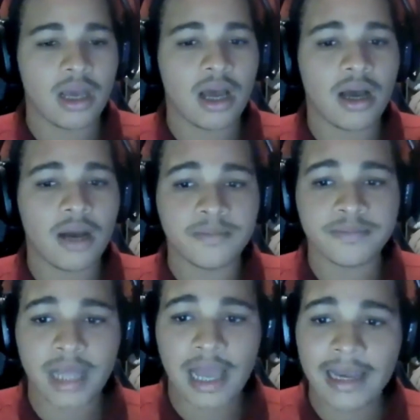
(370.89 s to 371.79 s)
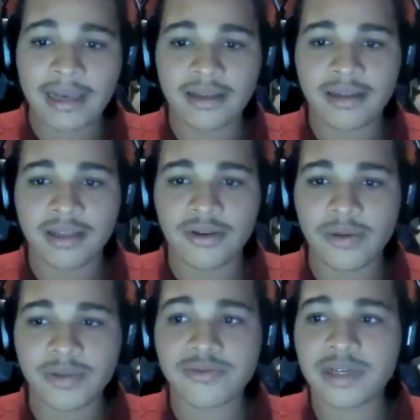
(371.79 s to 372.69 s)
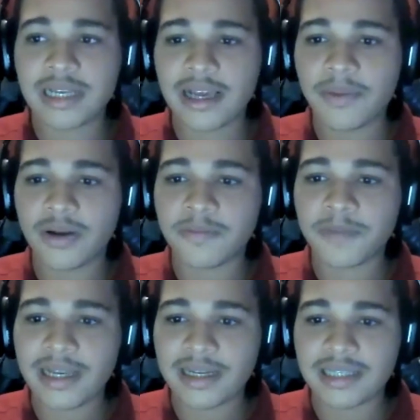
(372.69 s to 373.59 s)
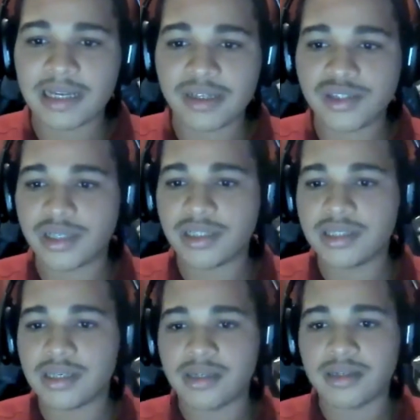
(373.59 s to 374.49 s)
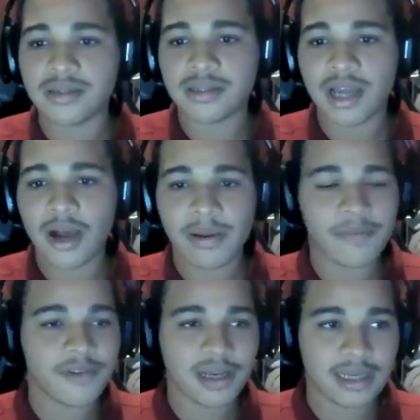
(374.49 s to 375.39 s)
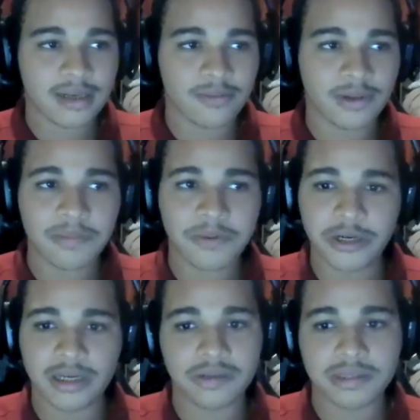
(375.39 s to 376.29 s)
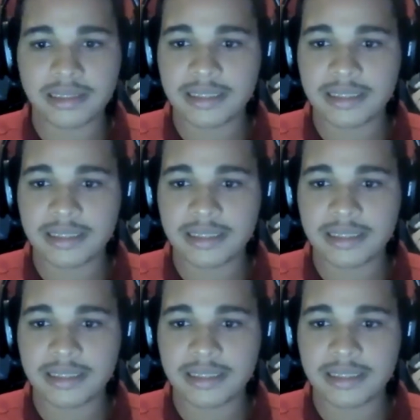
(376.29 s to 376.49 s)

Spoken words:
And it was really about paying attention to how I'm feeling with burnout.